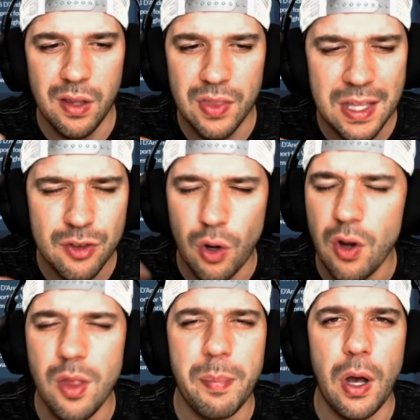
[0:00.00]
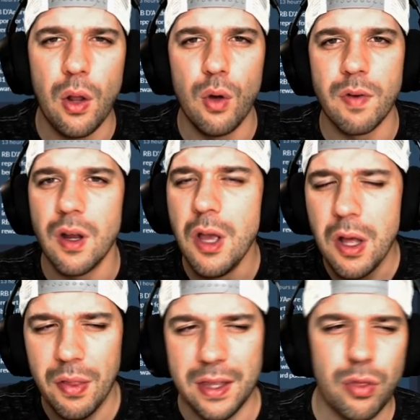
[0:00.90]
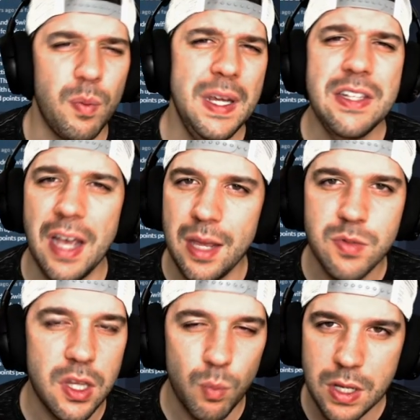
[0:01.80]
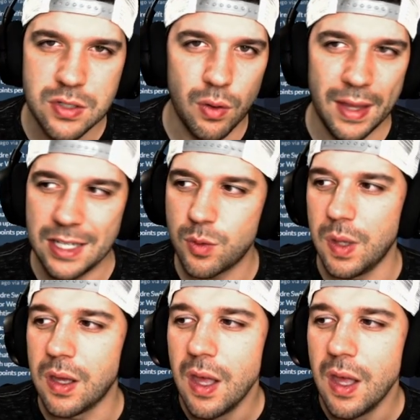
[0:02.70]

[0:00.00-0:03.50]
and they turned the ball over like three times in the red zone last week.